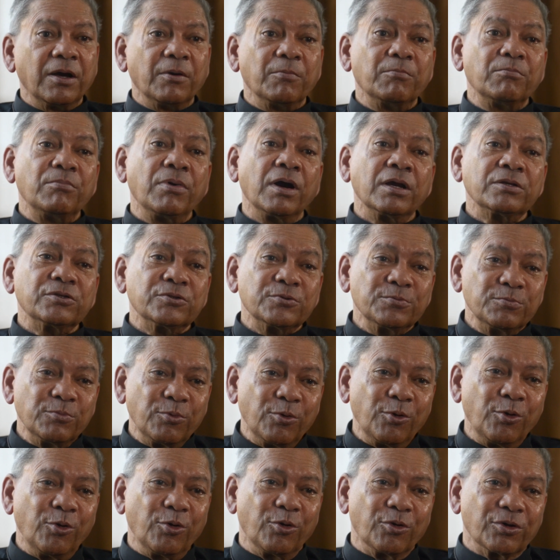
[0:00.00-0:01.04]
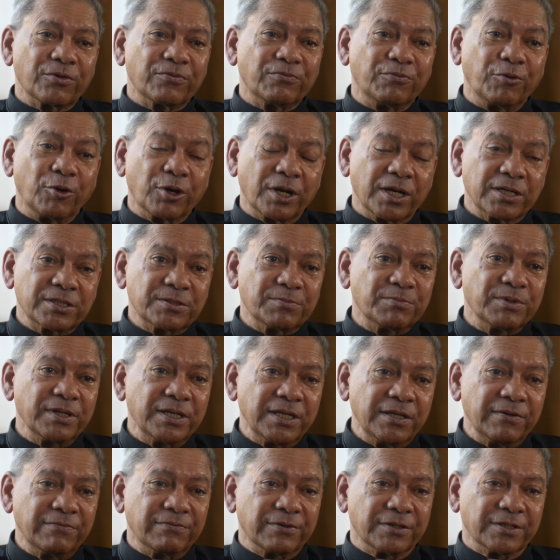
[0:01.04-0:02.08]
Much more for us
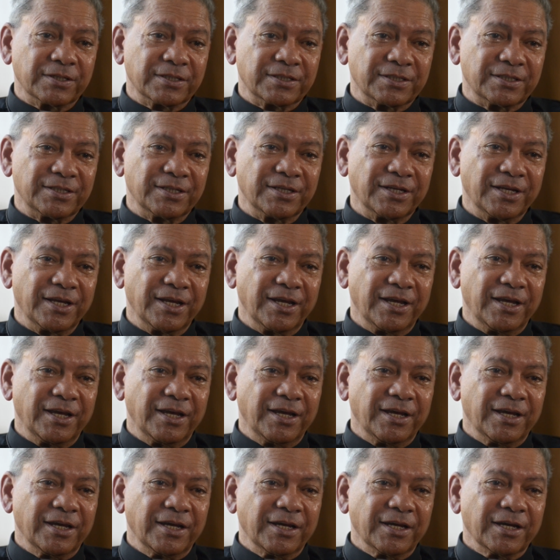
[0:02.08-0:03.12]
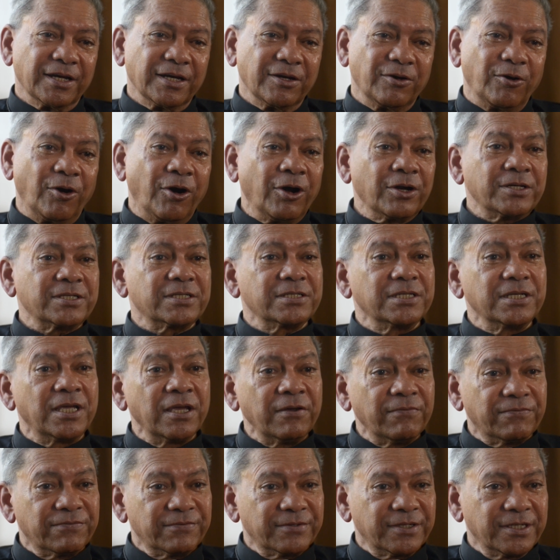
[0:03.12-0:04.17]
believers, God's
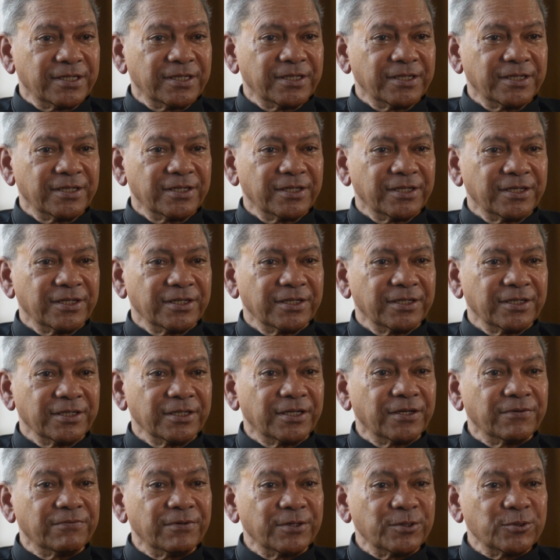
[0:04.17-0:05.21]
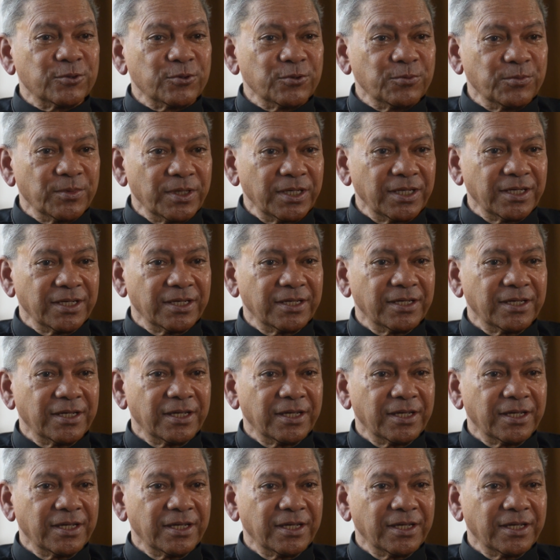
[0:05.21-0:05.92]
gift given to me.